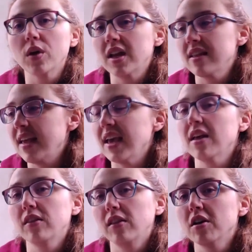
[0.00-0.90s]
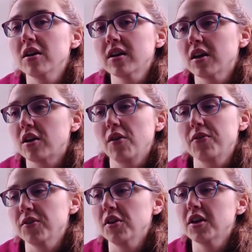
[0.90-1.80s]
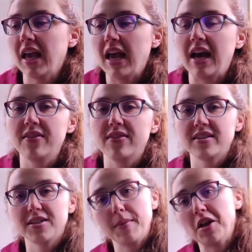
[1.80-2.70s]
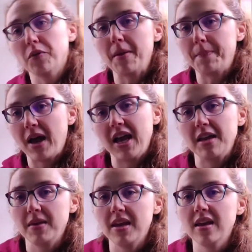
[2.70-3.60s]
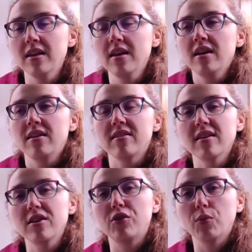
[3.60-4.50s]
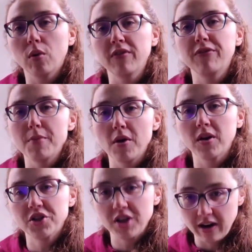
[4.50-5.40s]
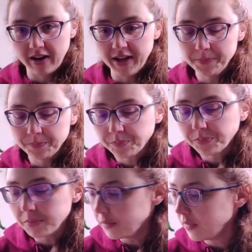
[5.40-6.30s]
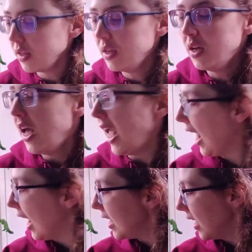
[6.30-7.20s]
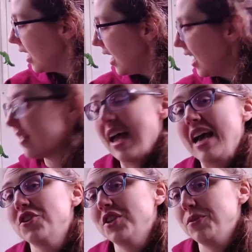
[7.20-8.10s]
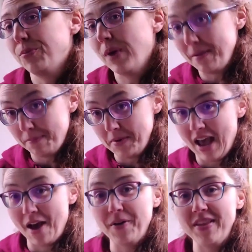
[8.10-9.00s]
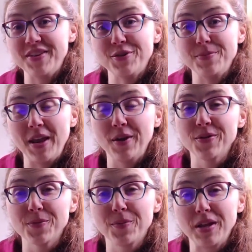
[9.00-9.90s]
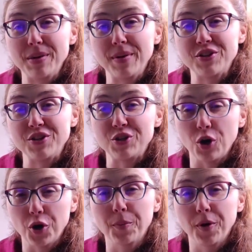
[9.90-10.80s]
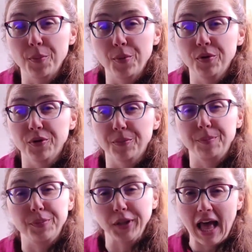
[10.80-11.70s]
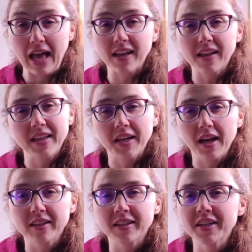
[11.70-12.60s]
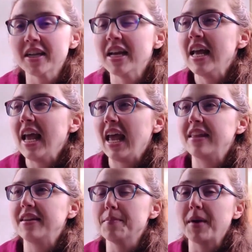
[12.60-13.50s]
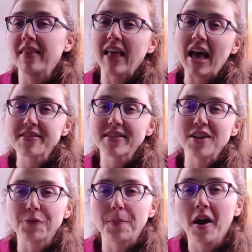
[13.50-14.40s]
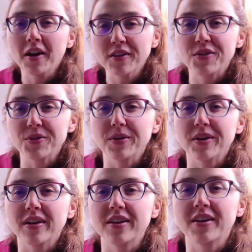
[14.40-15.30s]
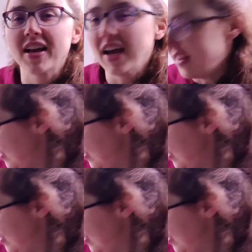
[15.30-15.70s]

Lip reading: we're going to take a closer look at the tomato right behind me. This is a dwarf mocha cherry. And it's actually ripe now, and the tomatoes are pretty much dark purple or black in color. And in my last hydroponic tour, you can kind